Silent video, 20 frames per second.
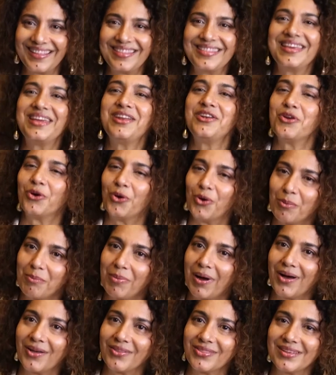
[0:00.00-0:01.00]
They know
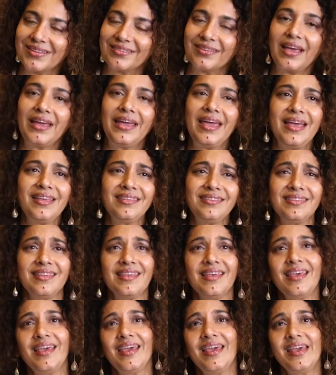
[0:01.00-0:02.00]
about this. I guess
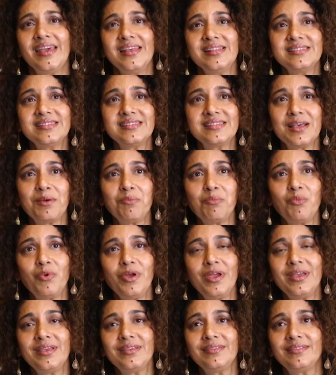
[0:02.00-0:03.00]
in some
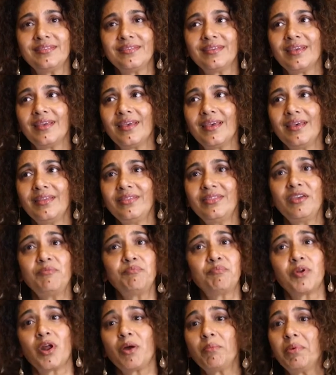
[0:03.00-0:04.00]
ways
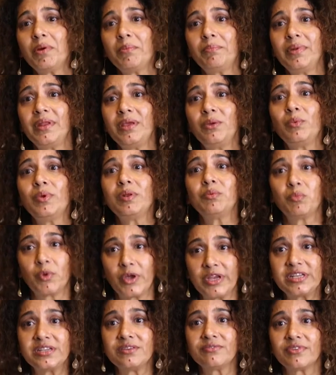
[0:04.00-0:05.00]
they've probably been
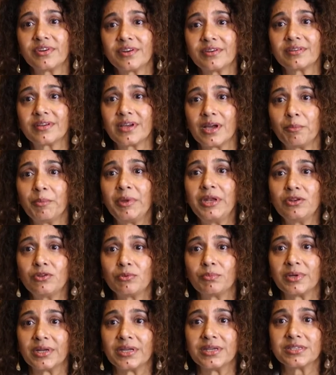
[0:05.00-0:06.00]
waiting for it to come into
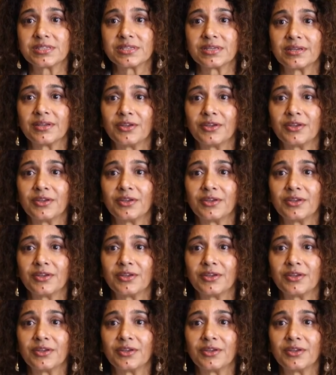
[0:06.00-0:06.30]
Malaysia.